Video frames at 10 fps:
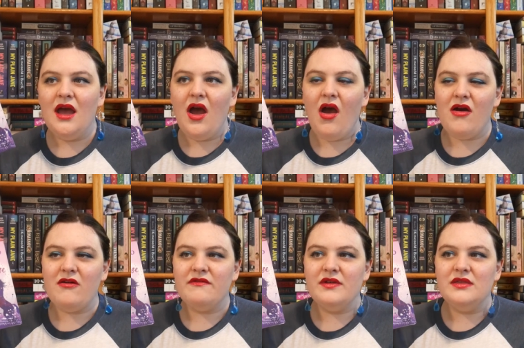
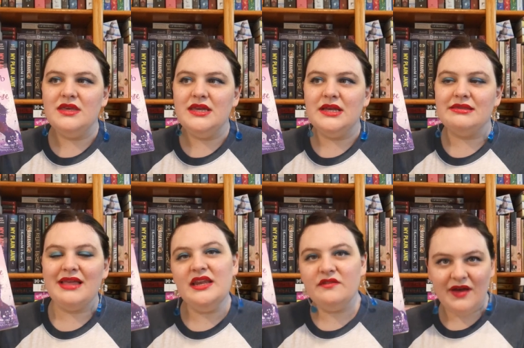of the
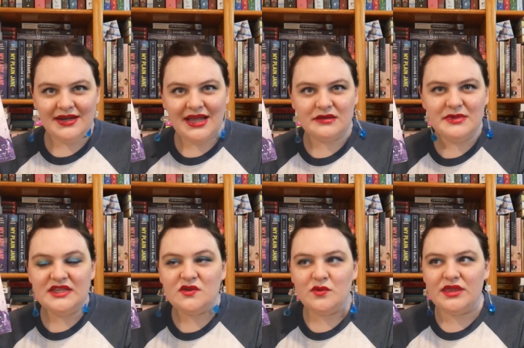light fun
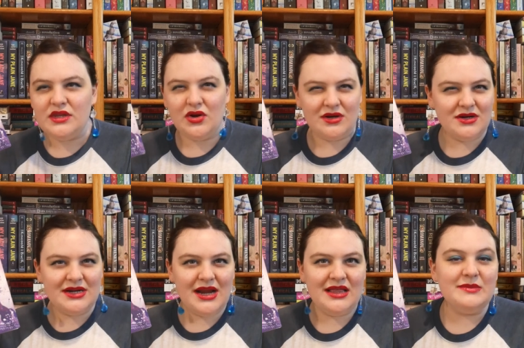elements with the
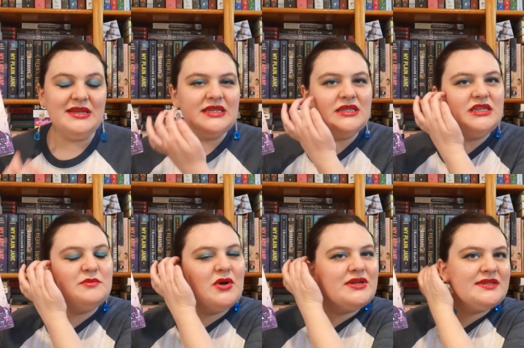darker elements in these
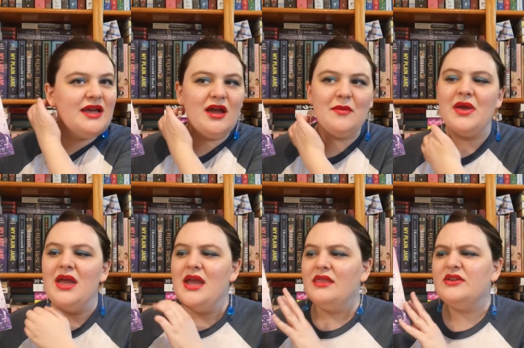books. Um,
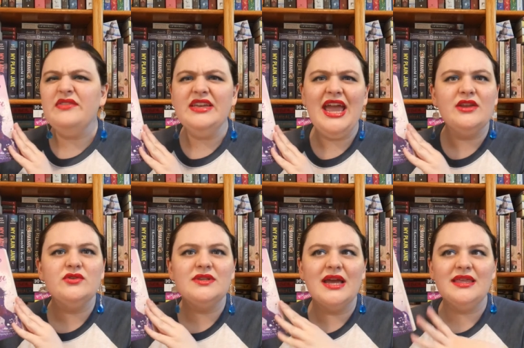they're definitely
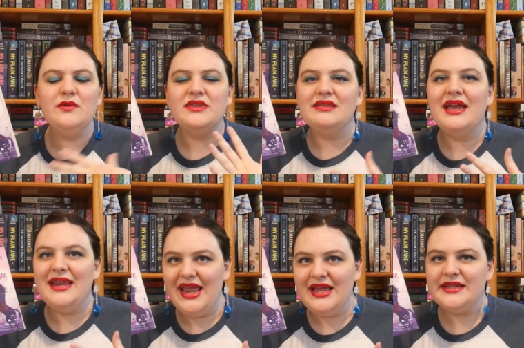handled, I think, with a light
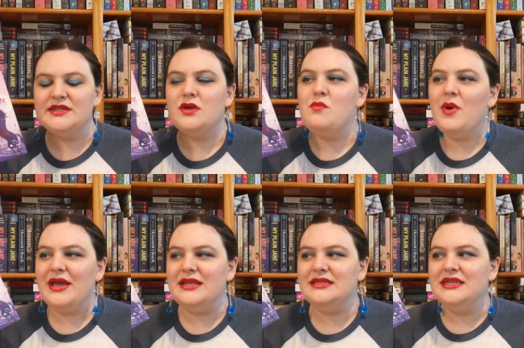hand,
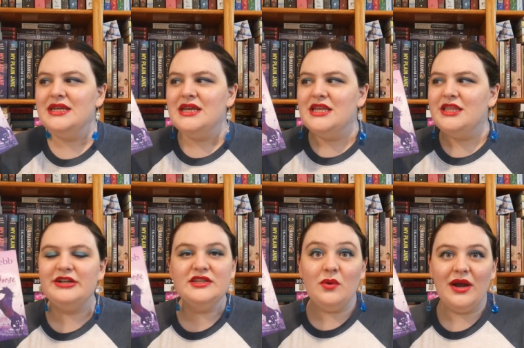but there
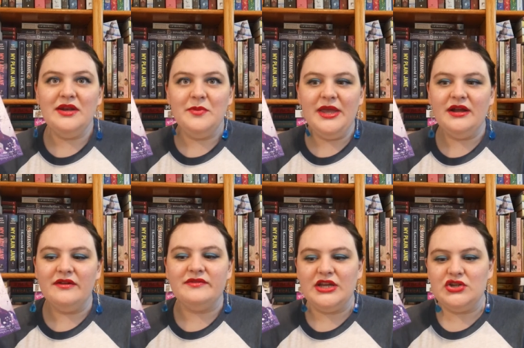is quite a bit
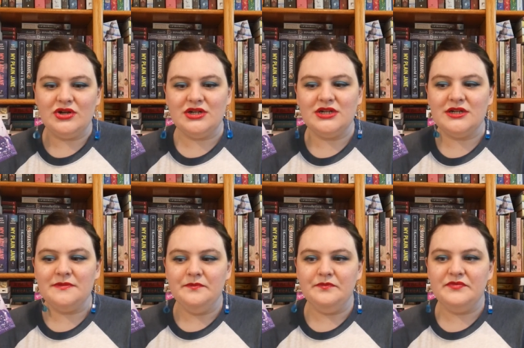of like
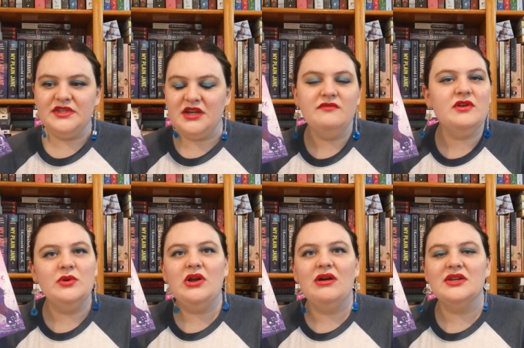darker stuff
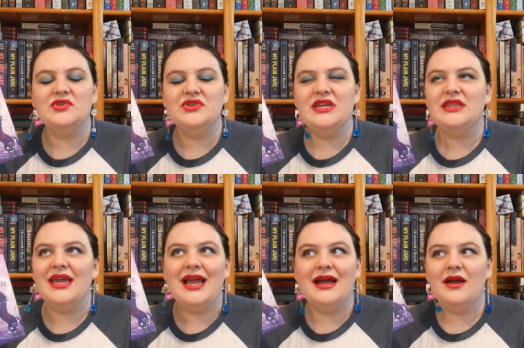going on underneath.
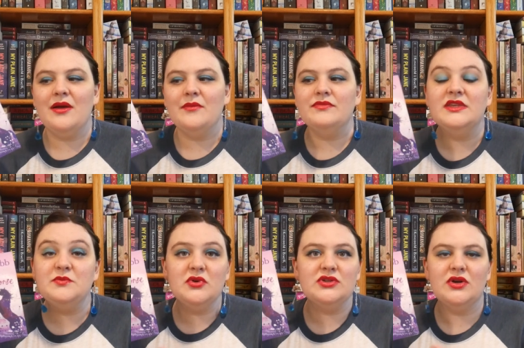Like um, this
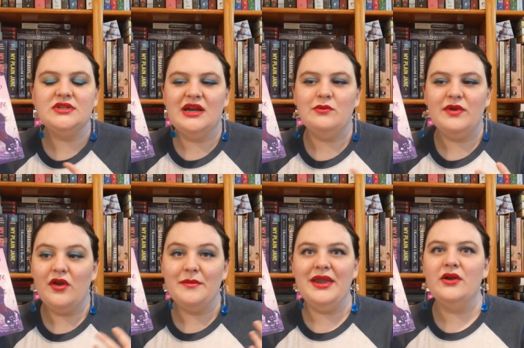book starts out with
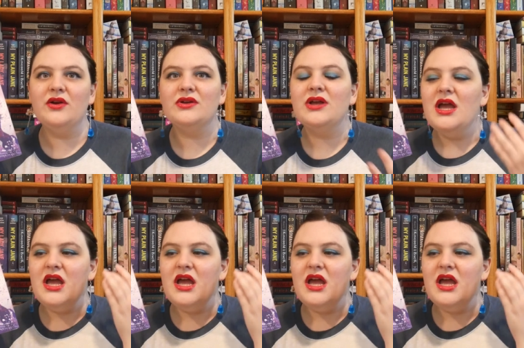our main girl